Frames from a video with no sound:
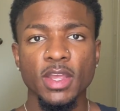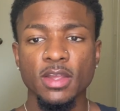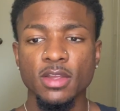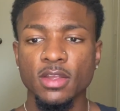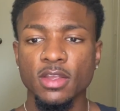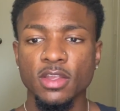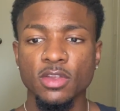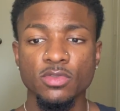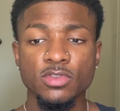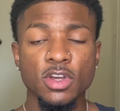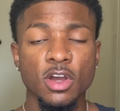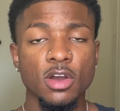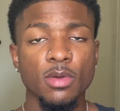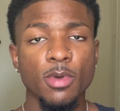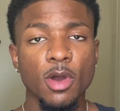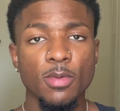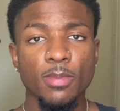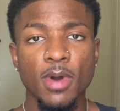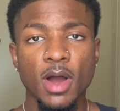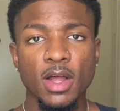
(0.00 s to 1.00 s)
Can you talk
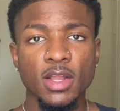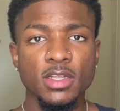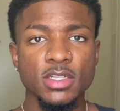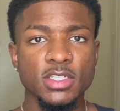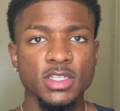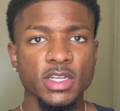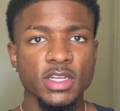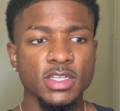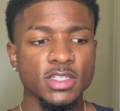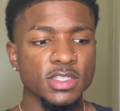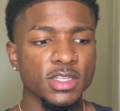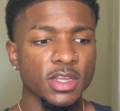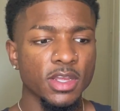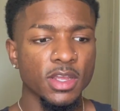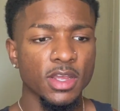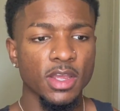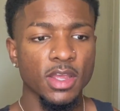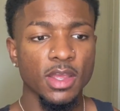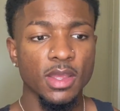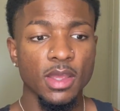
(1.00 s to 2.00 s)
about politics
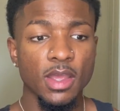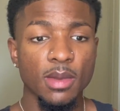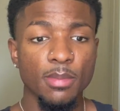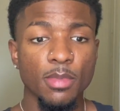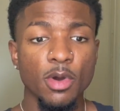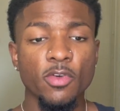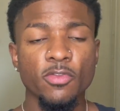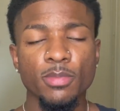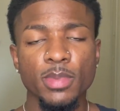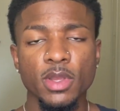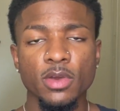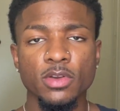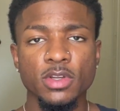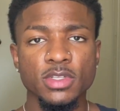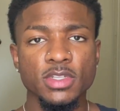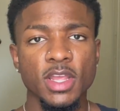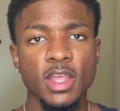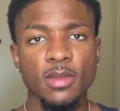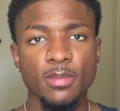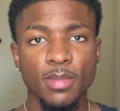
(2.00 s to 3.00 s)
and both be on the
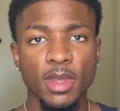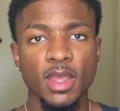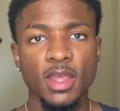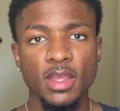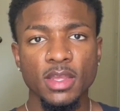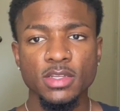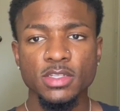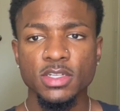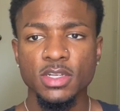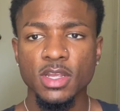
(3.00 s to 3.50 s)
same page?